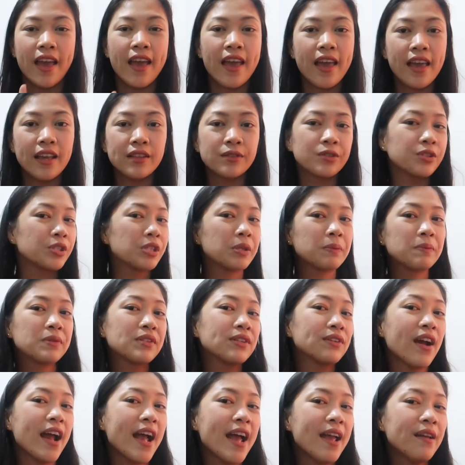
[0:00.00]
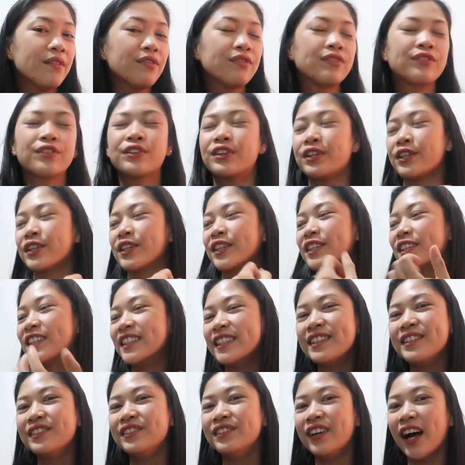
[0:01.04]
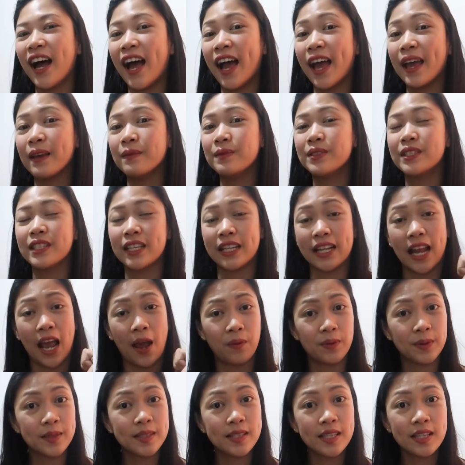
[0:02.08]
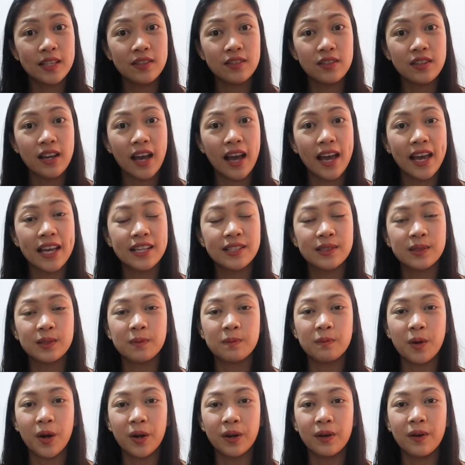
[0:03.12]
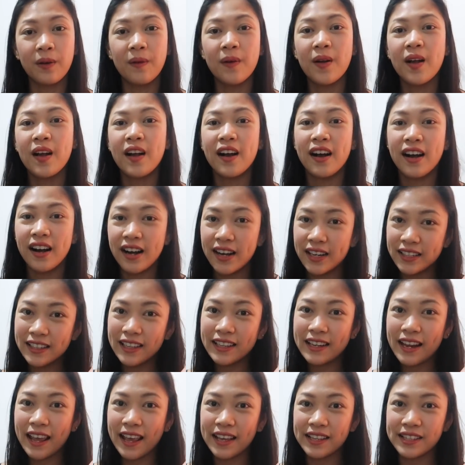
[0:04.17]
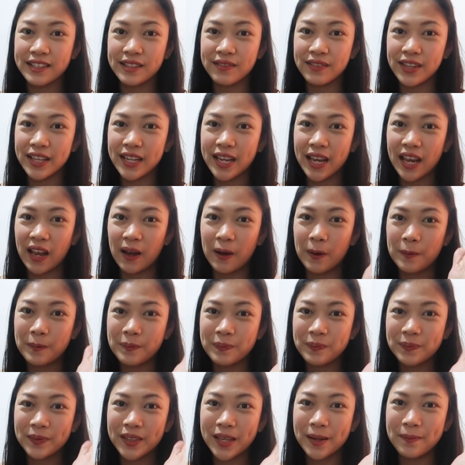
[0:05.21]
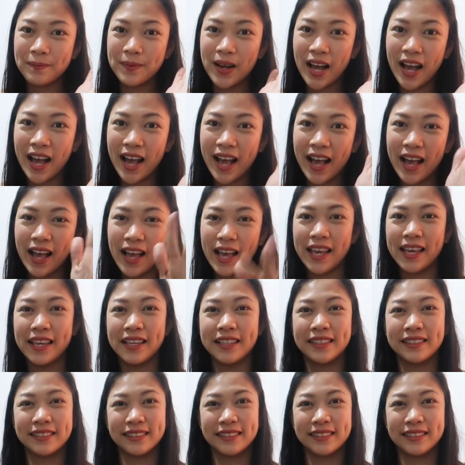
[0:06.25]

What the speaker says: and subscribe for good vibes. And I will see you guys tomorrow on the next video. Bye!